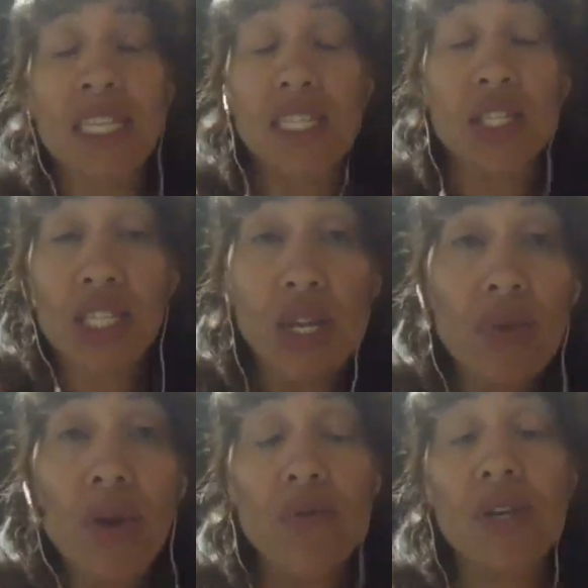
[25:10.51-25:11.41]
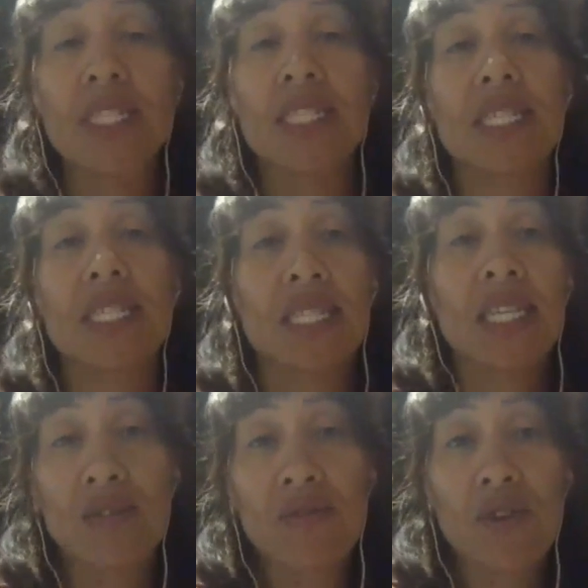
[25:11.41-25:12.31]
There's zero risk to
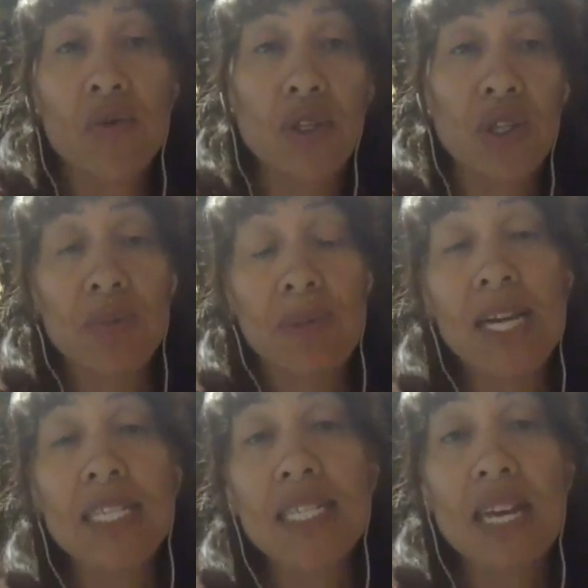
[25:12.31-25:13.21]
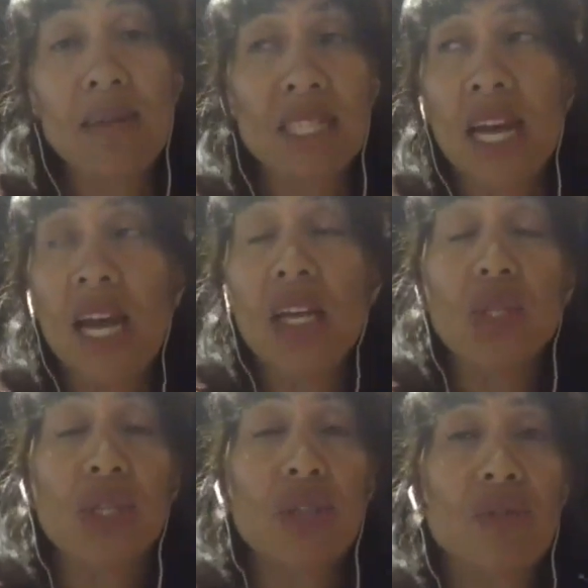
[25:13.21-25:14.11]
get involved with Juice Plus. It's
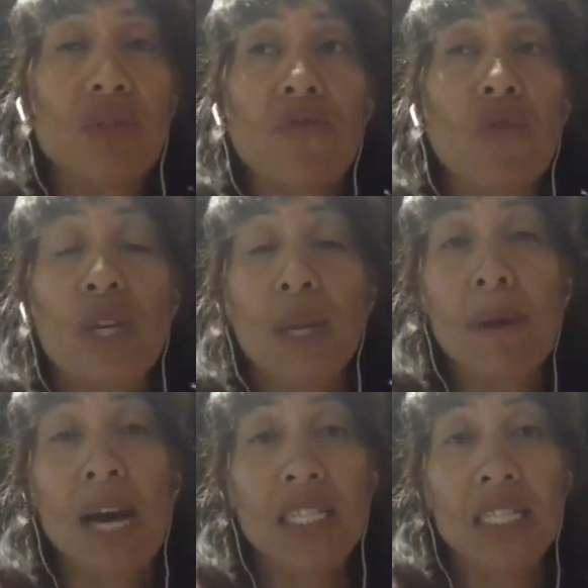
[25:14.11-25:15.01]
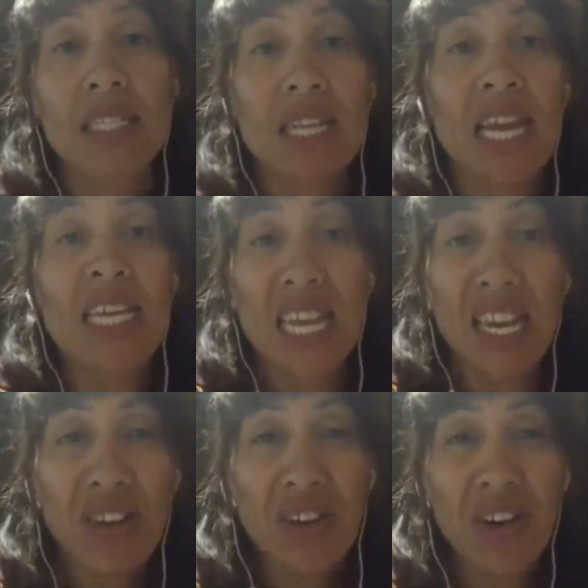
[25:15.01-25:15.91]
$140 a
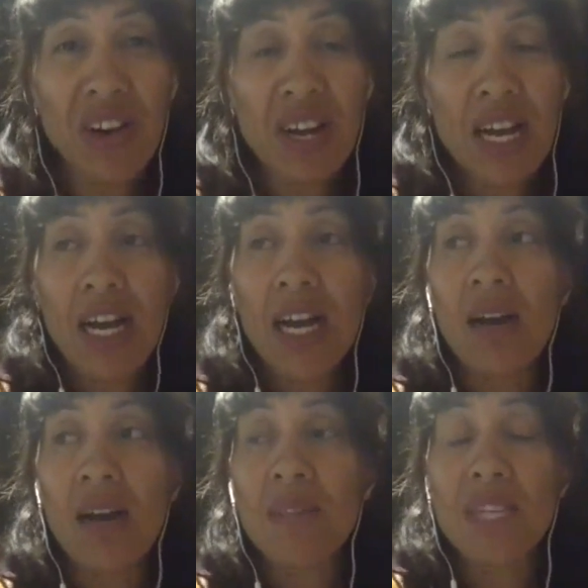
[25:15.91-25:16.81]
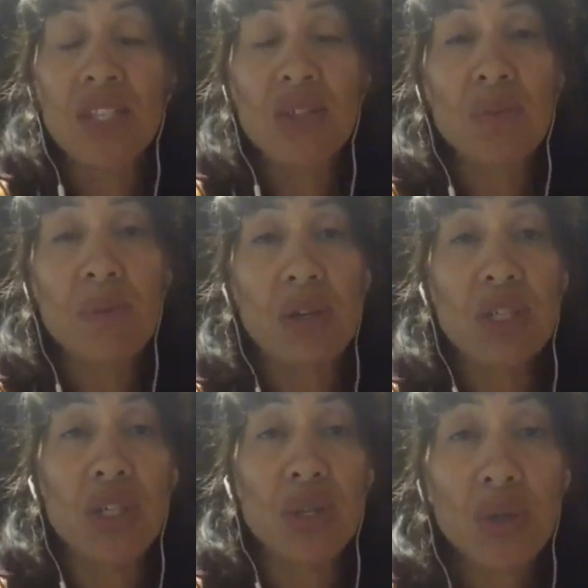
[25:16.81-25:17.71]
year. That's a new pair of
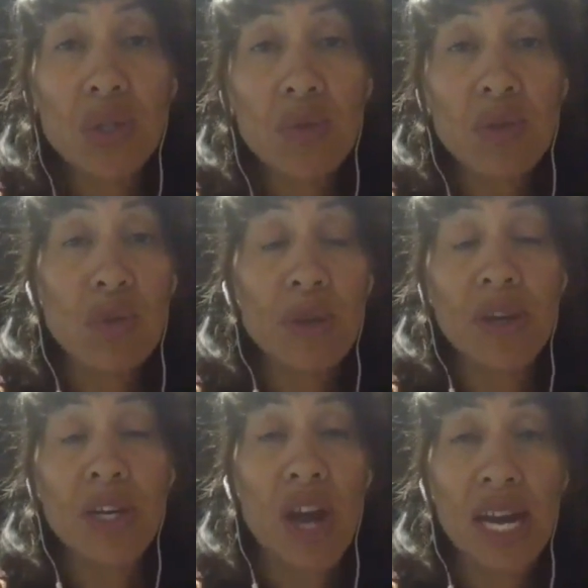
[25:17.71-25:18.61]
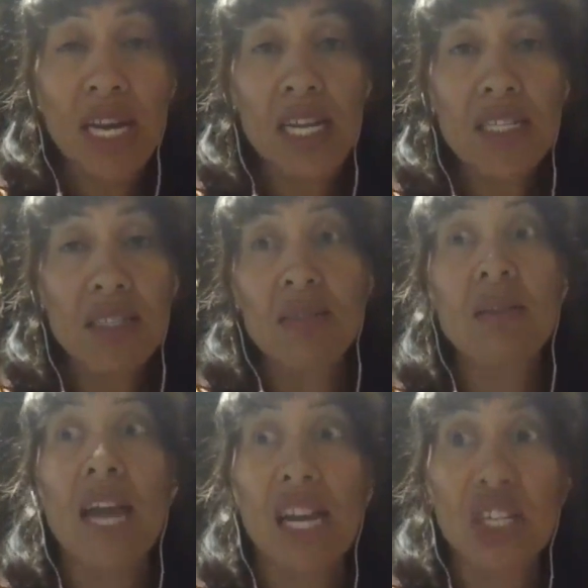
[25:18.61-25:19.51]
shoes, new pair of Nikes.
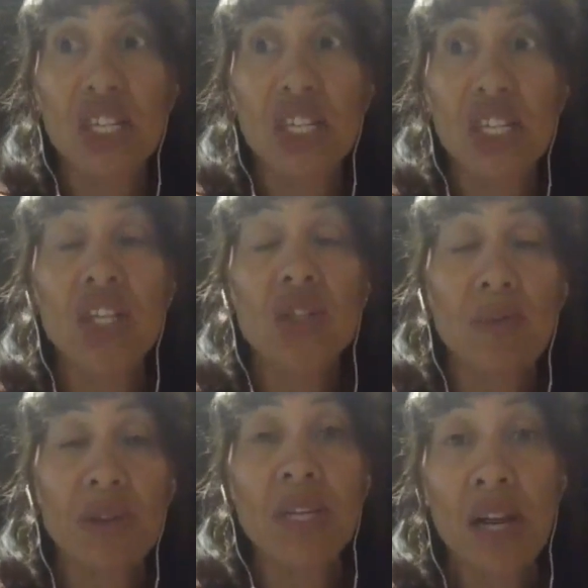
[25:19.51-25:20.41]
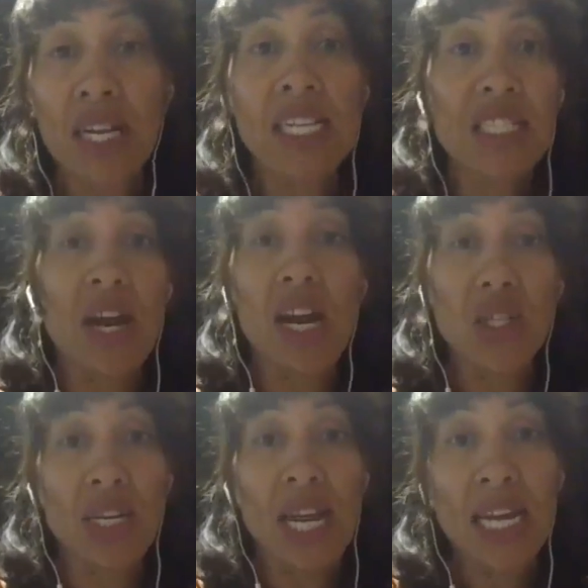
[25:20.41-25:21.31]
Actually, new pair of Nikes are
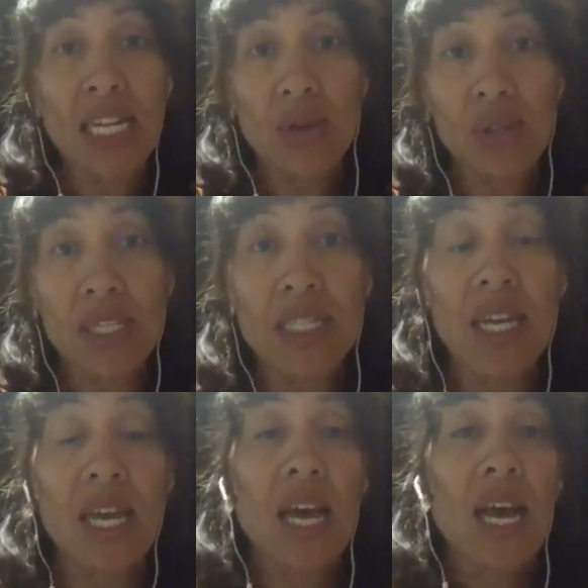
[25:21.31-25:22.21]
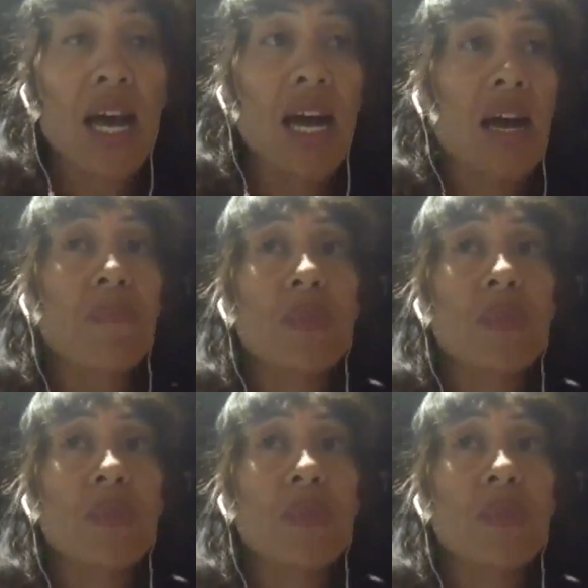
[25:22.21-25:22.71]
$180.